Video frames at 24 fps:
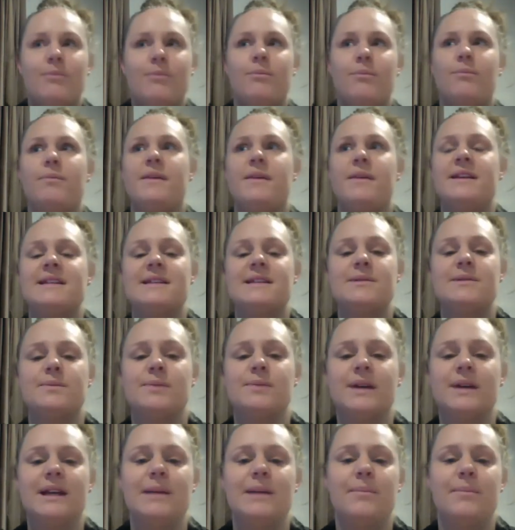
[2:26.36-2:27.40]
this is a
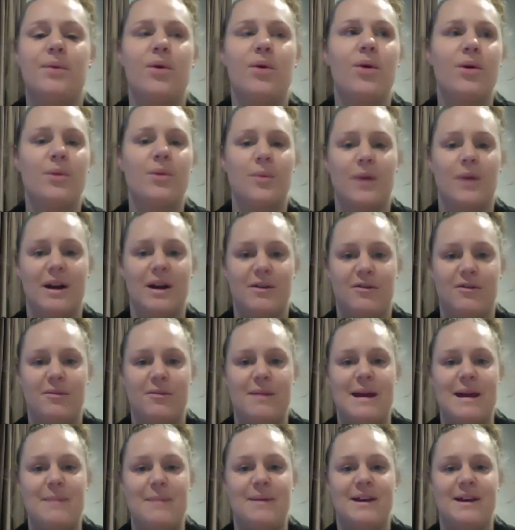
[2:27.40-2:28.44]
really important one for
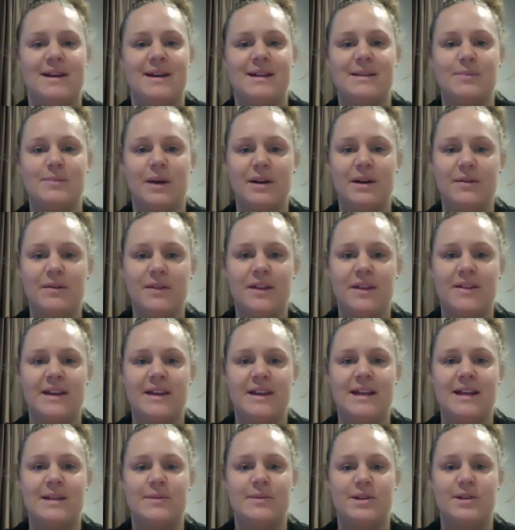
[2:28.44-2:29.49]
me, because one of the
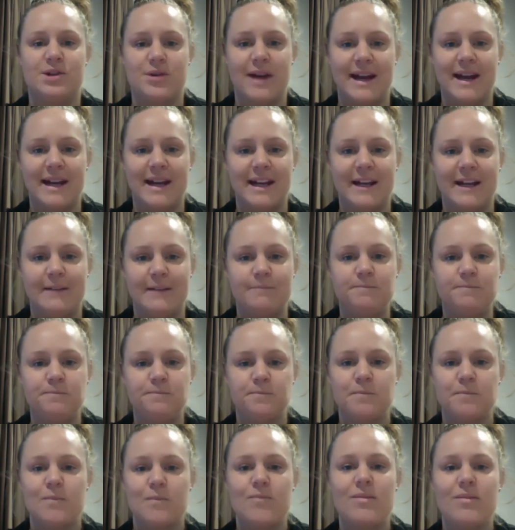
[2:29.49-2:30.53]
things with training
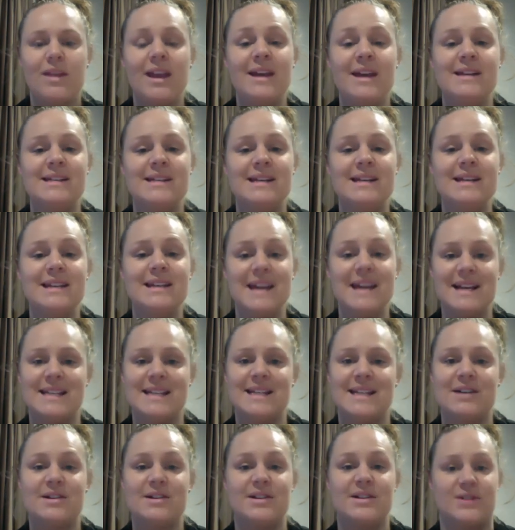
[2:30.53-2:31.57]
is that, yes,
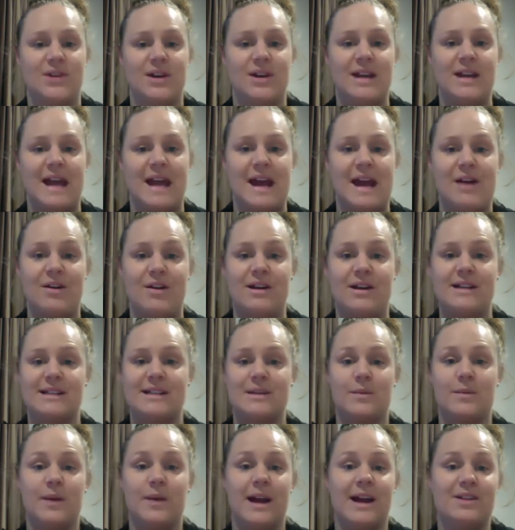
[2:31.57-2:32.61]
there are certain areas
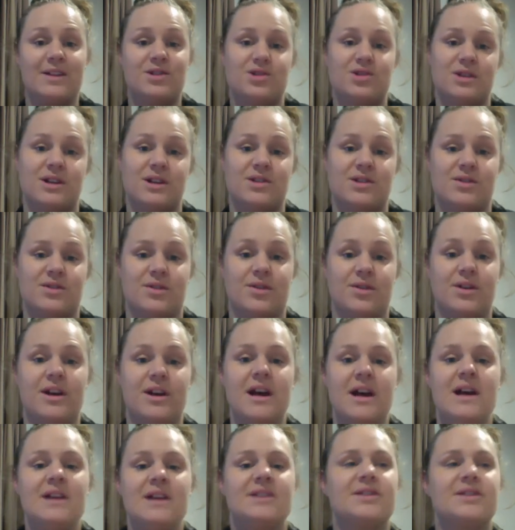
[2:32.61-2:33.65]
that we are strict on.
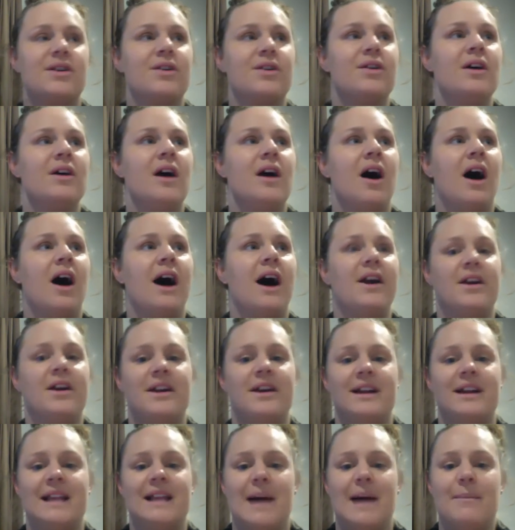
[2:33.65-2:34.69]
So I don't
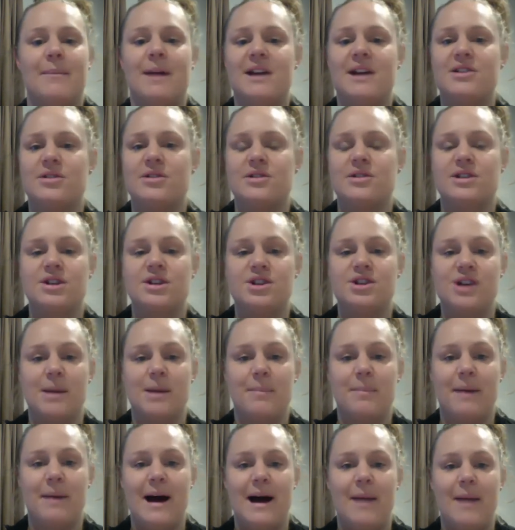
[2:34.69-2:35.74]
allow my dogs to
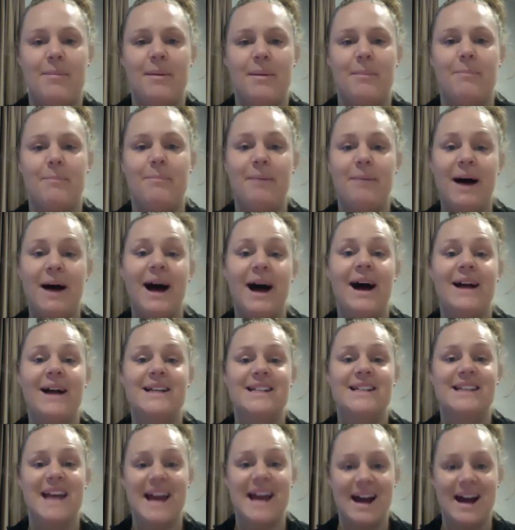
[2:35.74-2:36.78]
jump up, but
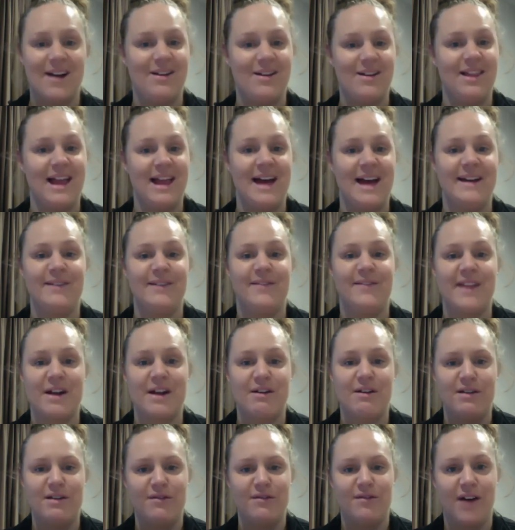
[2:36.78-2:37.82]
they are allowed if
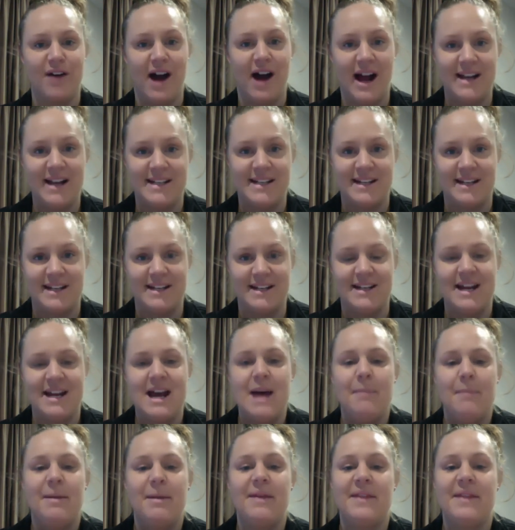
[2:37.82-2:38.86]
they're invited.
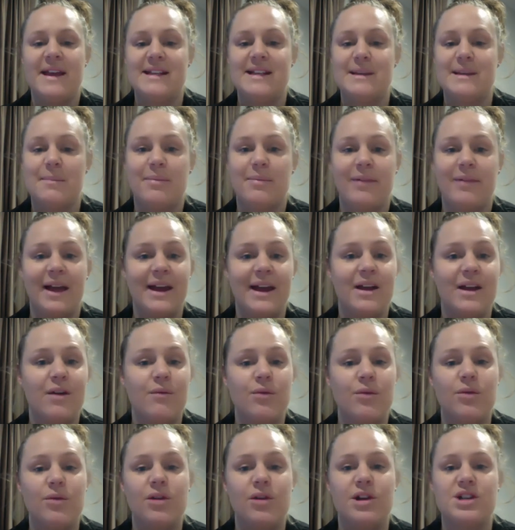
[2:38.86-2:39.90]
But there's a blanket
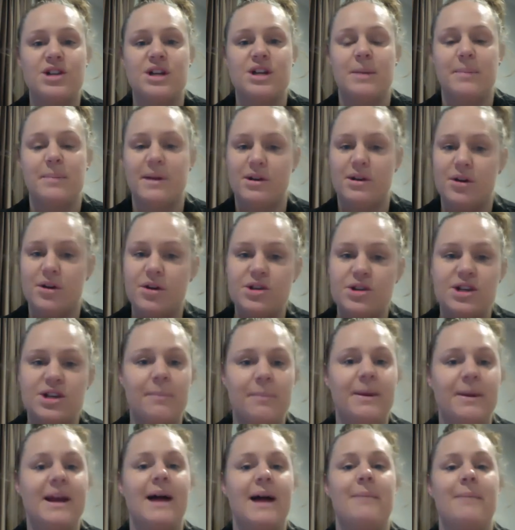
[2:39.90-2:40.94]
rule on jumping, no
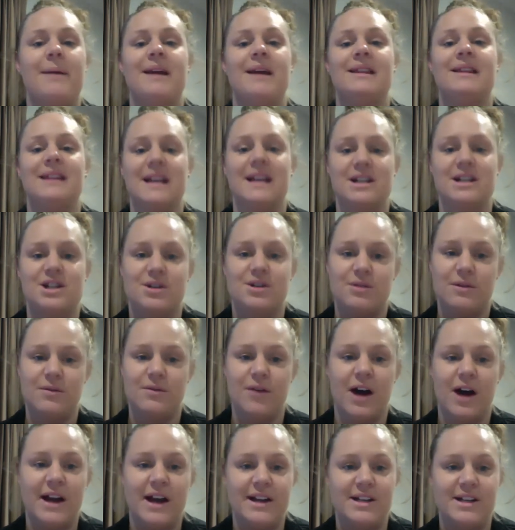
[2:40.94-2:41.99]
jumping up unless you're
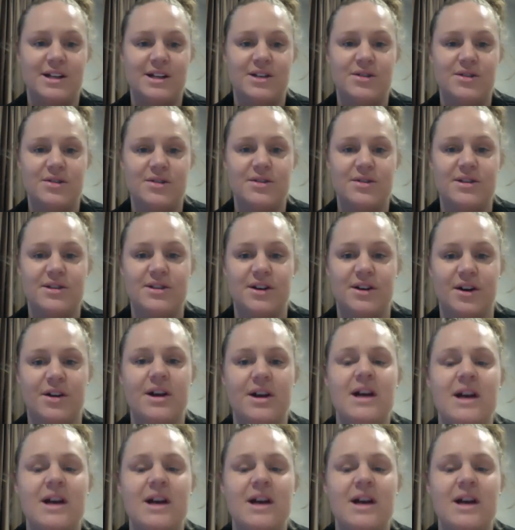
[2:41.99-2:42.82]
invited to do so.